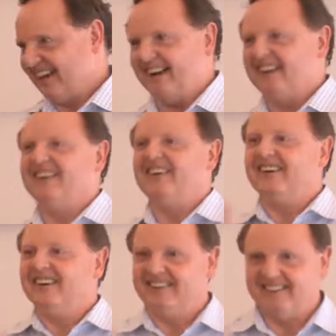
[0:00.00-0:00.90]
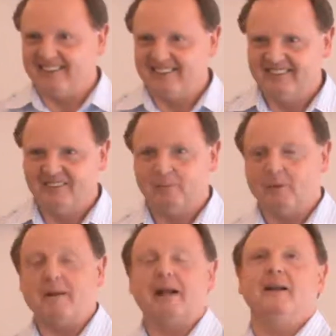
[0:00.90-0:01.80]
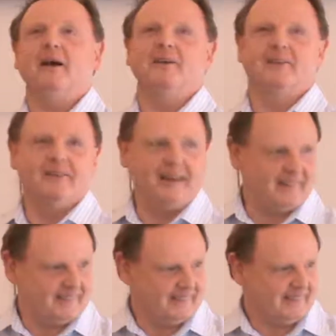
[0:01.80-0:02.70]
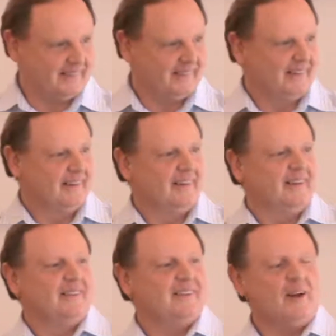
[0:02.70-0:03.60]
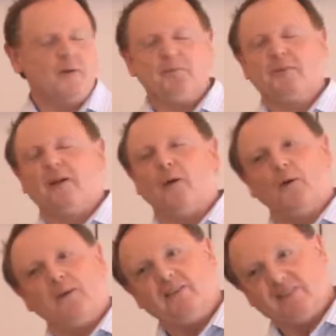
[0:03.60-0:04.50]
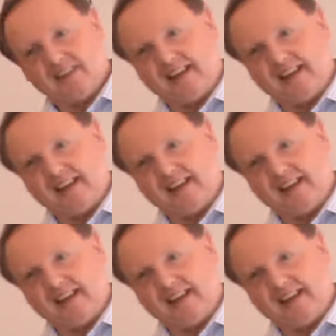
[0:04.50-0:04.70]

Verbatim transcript: it done, or, you know, put my clothes away, you know. So all these